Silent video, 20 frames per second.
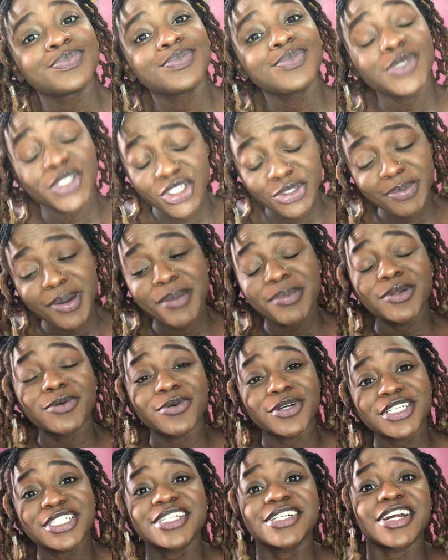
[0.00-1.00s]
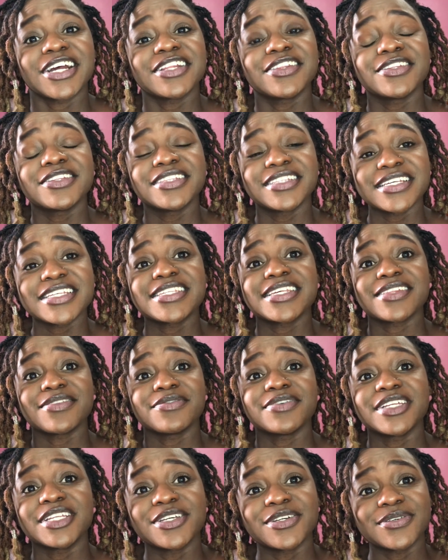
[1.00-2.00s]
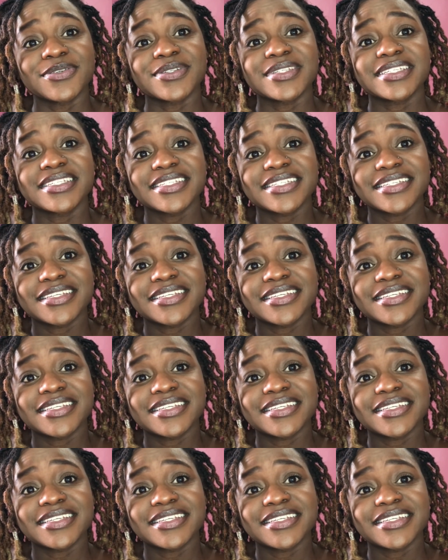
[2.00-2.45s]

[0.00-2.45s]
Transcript: You should probably watch this other videos.